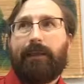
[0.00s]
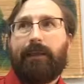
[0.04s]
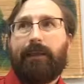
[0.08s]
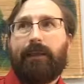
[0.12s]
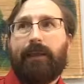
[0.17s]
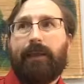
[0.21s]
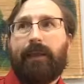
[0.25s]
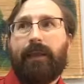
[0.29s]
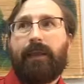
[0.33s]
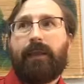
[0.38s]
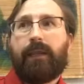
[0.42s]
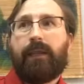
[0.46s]

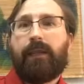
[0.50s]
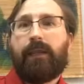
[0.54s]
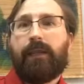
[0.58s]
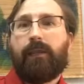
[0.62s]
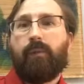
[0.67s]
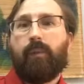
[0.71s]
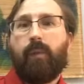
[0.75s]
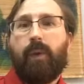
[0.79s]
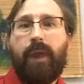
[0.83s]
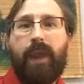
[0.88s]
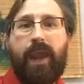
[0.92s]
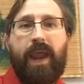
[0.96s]
any
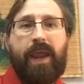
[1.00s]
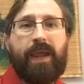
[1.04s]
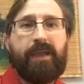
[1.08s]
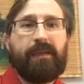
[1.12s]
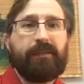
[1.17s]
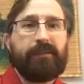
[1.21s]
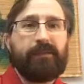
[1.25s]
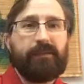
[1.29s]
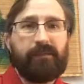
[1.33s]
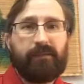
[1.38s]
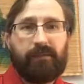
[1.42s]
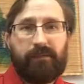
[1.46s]

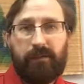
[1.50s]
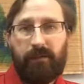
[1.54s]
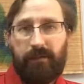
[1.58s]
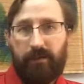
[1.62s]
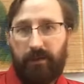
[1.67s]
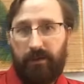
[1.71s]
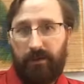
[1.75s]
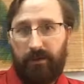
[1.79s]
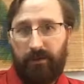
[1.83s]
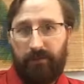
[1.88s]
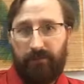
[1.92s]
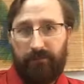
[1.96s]
ways
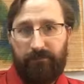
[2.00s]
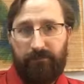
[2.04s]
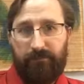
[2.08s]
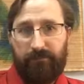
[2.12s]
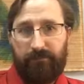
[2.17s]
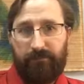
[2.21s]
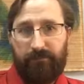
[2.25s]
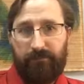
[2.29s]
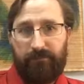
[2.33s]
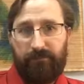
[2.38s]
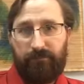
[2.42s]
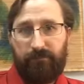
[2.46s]

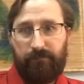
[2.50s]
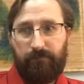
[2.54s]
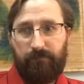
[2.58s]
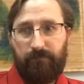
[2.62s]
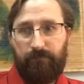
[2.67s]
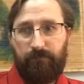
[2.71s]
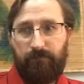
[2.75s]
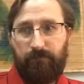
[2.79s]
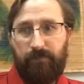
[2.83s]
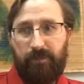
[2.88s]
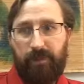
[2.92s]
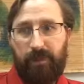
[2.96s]
of
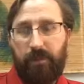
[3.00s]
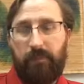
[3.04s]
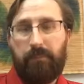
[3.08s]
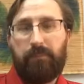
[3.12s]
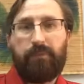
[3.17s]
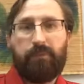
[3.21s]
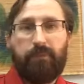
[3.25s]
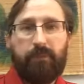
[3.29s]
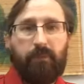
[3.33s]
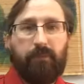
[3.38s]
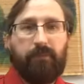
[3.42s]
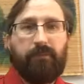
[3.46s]

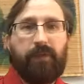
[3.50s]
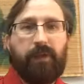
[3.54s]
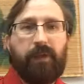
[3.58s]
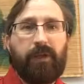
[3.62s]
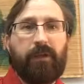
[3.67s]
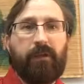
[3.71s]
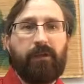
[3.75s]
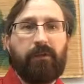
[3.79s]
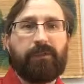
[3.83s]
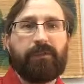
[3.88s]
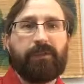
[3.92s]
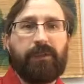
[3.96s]
improving
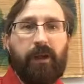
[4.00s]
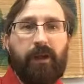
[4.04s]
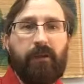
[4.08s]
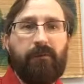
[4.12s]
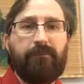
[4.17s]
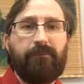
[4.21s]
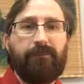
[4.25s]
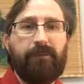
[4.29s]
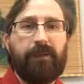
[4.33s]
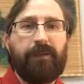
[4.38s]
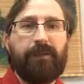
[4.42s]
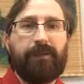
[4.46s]

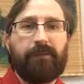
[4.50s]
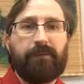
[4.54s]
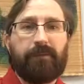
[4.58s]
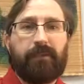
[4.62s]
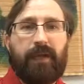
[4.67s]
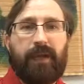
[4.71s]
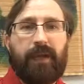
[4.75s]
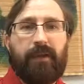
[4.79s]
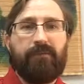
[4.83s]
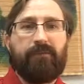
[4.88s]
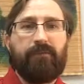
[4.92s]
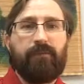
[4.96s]
yourself and your
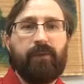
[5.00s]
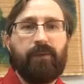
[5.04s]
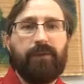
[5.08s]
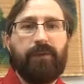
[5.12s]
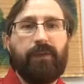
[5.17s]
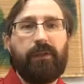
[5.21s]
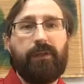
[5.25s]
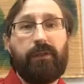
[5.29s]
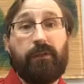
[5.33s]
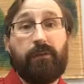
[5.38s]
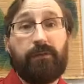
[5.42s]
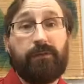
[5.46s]
life
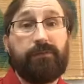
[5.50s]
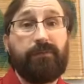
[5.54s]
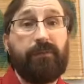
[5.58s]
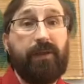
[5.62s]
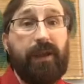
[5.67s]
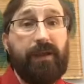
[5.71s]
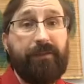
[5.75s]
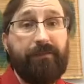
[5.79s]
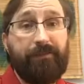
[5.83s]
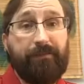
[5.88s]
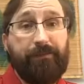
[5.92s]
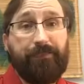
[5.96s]
within those
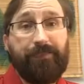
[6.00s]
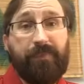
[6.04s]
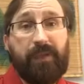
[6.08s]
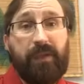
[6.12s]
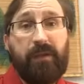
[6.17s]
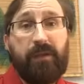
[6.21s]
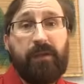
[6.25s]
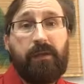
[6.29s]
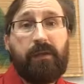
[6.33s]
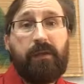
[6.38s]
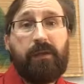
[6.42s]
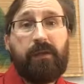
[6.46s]
5.
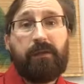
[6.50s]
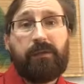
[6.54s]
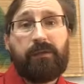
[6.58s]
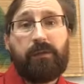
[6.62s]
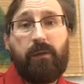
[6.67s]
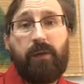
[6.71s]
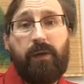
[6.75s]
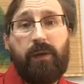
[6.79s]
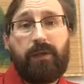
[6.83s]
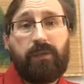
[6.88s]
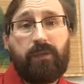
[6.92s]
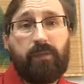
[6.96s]

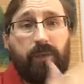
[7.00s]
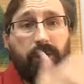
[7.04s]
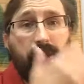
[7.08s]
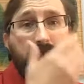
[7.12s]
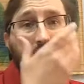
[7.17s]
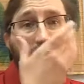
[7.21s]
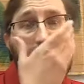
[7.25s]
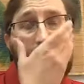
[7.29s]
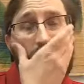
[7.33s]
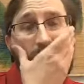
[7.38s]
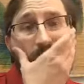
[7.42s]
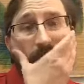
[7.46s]
So as
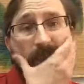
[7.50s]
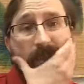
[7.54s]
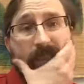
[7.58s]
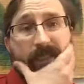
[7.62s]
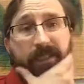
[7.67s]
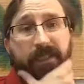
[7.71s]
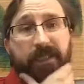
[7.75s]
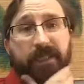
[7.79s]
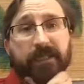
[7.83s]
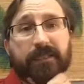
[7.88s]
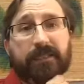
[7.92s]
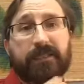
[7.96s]
we're
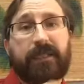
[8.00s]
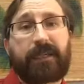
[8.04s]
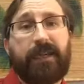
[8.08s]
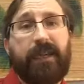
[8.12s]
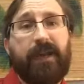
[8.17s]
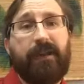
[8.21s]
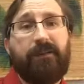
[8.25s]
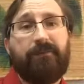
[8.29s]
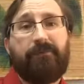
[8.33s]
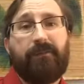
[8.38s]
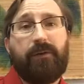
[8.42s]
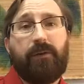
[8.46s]
discussing
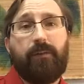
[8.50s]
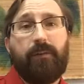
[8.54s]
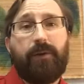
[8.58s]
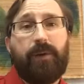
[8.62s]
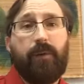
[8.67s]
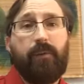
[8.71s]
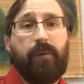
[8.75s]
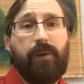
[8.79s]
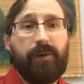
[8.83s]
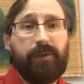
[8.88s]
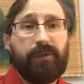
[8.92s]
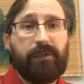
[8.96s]
effort, what
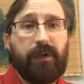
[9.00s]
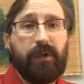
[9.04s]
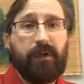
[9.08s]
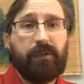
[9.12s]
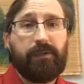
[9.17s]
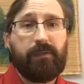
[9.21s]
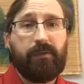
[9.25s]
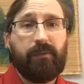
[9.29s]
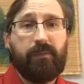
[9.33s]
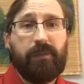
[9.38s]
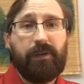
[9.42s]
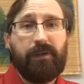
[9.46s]
I want to talk
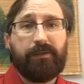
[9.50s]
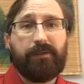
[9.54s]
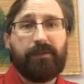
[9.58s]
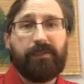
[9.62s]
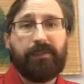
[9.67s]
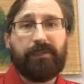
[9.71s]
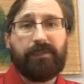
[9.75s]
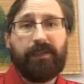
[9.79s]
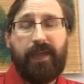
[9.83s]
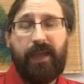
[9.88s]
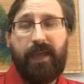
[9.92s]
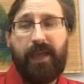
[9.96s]
to you about
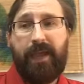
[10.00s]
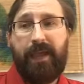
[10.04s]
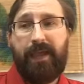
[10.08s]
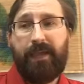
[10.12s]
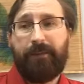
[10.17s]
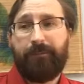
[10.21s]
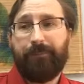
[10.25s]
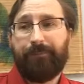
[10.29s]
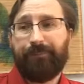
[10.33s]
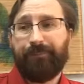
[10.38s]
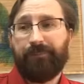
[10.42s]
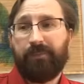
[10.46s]

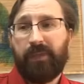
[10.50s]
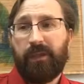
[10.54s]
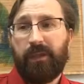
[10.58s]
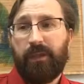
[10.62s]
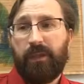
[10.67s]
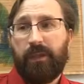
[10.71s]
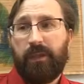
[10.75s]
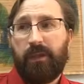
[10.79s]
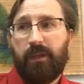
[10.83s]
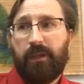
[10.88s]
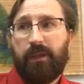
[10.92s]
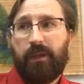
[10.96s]
today
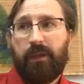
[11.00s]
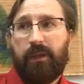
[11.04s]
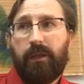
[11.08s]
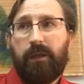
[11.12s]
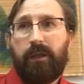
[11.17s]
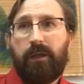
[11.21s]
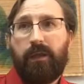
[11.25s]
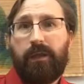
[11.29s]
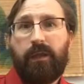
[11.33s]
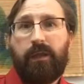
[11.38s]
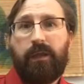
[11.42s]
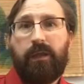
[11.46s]

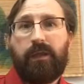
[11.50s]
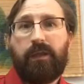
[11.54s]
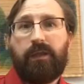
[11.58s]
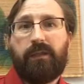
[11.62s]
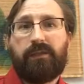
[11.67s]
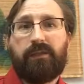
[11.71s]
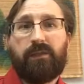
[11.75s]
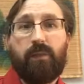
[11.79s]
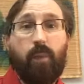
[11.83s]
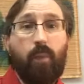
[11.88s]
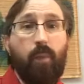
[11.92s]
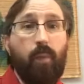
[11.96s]

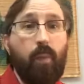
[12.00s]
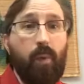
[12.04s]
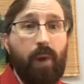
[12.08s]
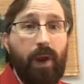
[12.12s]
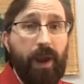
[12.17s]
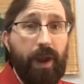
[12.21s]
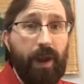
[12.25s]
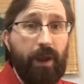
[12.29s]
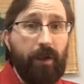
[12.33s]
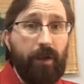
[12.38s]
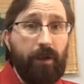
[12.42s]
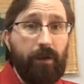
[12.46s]
is
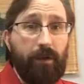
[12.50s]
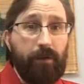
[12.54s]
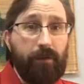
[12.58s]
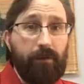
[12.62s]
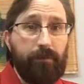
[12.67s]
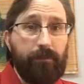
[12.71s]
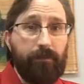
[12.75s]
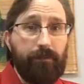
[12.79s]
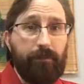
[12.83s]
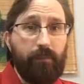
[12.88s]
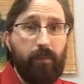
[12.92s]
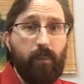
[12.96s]
where
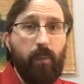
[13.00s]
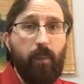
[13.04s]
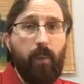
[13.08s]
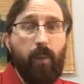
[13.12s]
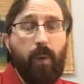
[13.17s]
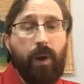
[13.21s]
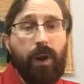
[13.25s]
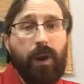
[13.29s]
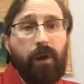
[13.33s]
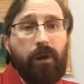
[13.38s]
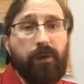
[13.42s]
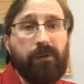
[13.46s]

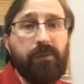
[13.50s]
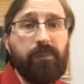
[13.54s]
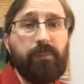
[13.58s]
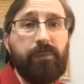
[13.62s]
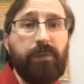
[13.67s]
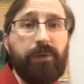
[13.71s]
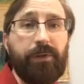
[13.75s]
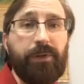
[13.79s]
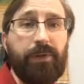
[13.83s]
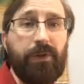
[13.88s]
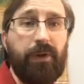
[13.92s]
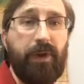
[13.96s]
to
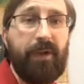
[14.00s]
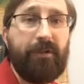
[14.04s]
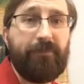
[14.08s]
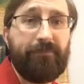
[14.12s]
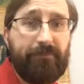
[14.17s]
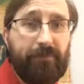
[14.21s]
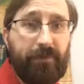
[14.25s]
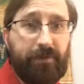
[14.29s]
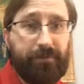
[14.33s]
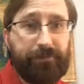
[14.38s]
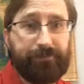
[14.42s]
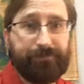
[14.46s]
put your effort.